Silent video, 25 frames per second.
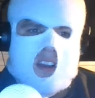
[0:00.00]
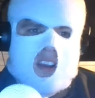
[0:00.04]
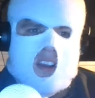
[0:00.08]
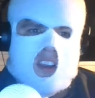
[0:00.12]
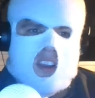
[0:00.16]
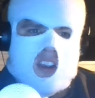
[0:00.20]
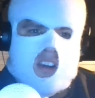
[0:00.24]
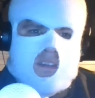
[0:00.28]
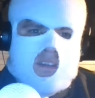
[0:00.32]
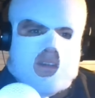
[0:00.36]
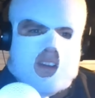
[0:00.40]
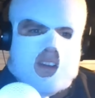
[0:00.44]

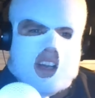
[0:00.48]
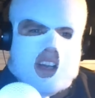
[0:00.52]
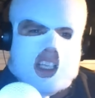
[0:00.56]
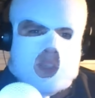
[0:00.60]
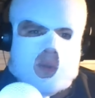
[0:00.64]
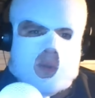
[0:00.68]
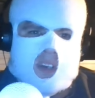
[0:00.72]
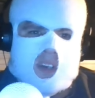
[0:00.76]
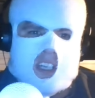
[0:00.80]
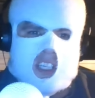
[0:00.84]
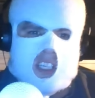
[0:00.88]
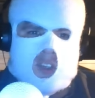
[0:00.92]
Your friends
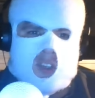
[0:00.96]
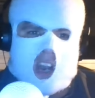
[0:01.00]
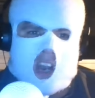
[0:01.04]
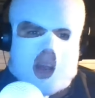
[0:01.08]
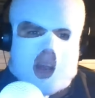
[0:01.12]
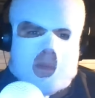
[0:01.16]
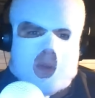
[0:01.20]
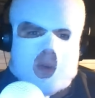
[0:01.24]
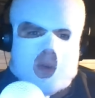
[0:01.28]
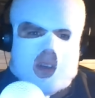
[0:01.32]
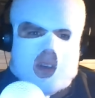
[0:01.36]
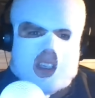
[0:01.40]
would
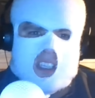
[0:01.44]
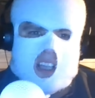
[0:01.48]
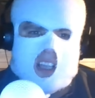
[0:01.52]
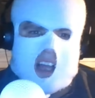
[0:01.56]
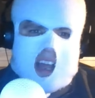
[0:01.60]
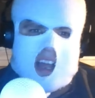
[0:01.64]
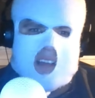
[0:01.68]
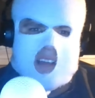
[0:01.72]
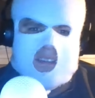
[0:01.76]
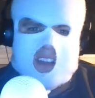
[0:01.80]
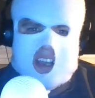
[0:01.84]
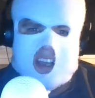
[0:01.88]
describe you as
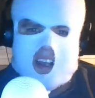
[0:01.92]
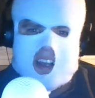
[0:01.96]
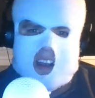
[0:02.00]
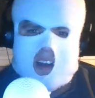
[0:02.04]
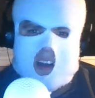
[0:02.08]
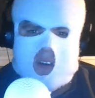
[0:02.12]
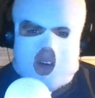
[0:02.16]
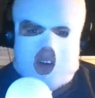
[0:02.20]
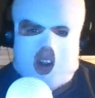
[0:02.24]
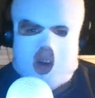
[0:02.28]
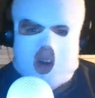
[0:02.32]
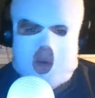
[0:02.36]
lively and
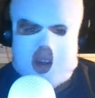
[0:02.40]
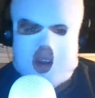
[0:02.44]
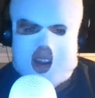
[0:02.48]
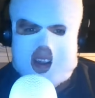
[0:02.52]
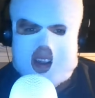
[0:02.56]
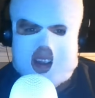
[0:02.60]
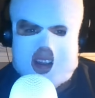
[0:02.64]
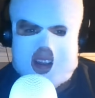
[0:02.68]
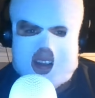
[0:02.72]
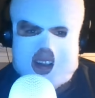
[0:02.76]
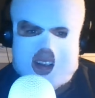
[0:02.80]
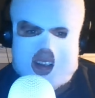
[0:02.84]
outgoing.
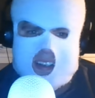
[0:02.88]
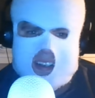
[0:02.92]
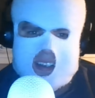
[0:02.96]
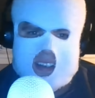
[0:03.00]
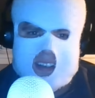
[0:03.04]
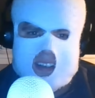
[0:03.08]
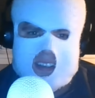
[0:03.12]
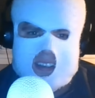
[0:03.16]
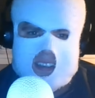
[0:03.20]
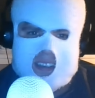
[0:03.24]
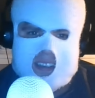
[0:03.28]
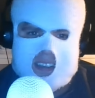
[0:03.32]

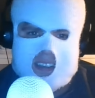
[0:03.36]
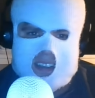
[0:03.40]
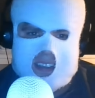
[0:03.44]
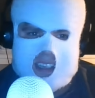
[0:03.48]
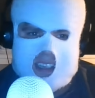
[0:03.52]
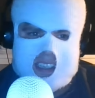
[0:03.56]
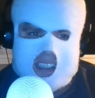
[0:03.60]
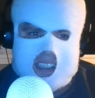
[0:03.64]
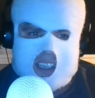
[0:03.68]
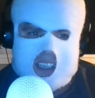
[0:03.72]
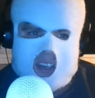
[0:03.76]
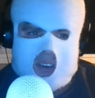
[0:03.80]

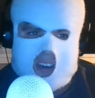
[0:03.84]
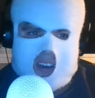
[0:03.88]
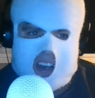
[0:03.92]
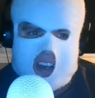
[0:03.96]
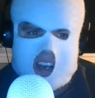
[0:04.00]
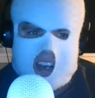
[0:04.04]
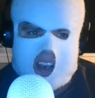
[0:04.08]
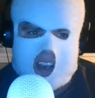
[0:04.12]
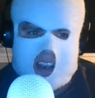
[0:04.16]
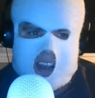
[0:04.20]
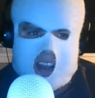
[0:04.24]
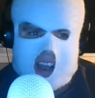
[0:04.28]

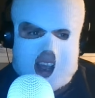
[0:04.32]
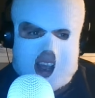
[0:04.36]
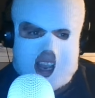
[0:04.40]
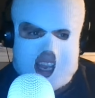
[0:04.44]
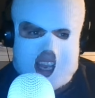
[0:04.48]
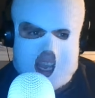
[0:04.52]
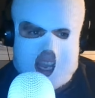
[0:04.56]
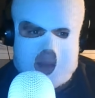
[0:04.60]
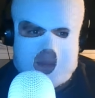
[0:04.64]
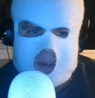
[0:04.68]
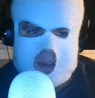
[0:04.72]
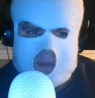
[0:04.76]
Disagree. I
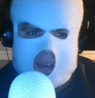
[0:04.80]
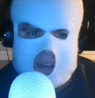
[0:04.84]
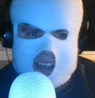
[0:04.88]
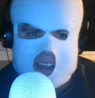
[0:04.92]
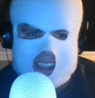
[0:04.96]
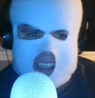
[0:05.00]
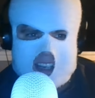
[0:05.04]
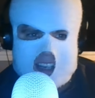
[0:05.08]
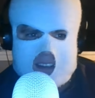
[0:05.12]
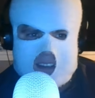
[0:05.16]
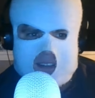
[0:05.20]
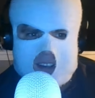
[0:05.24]
keep to
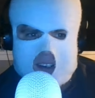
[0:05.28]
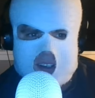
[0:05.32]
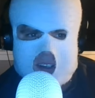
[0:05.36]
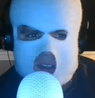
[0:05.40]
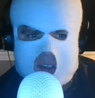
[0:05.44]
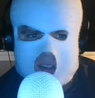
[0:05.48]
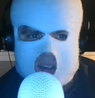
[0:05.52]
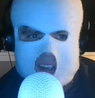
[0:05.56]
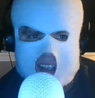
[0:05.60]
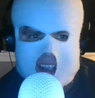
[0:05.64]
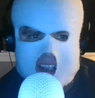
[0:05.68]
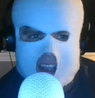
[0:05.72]
myself
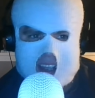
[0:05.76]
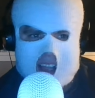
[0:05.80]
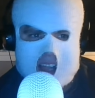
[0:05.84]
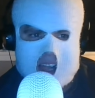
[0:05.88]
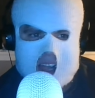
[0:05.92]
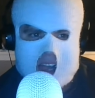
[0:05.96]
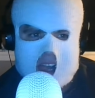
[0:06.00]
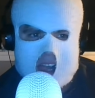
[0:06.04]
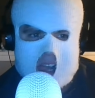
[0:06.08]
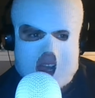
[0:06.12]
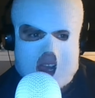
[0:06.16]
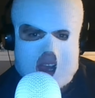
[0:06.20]
usually,
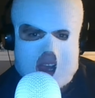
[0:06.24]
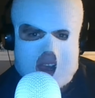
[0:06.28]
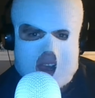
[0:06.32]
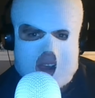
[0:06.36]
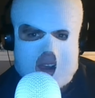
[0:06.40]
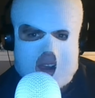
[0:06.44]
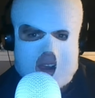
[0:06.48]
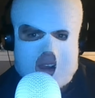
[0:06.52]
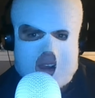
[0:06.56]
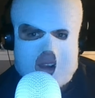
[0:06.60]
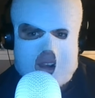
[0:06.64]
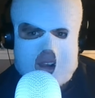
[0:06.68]

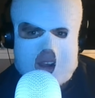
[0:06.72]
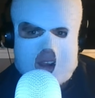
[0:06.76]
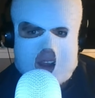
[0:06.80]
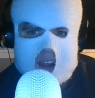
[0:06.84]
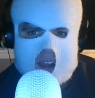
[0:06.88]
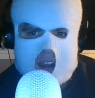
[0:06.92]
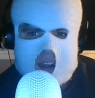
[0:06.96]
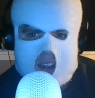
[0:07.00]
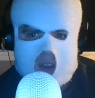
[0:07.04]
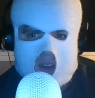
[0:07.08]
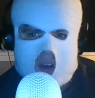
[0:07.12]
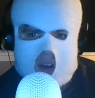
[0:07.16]

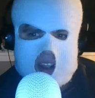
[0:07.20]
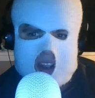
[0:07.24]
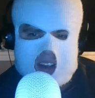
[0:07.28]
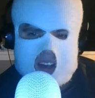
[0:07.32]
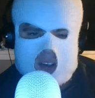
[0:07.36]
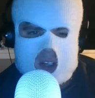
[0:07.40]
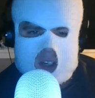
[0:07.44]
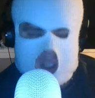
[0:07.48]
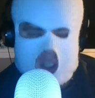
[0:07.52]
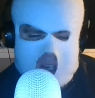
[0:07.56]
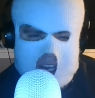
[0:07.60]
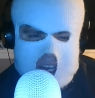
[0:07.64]
though I do
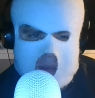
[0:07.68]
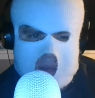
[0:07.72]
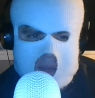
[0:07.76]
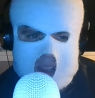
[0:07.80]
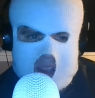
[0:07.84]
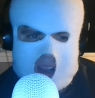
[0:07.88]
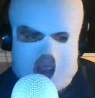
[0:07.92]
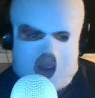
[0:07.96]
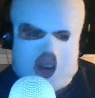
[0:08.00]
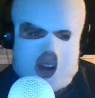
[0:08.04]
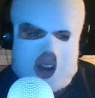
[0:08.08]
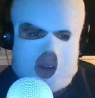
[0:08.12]
try to be
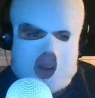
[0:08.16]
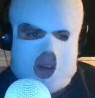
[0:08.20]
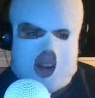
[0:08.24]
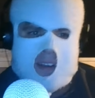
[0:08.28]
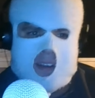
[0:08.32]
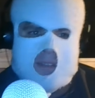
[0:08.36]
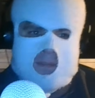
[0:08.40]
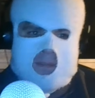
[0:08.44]
outgoing.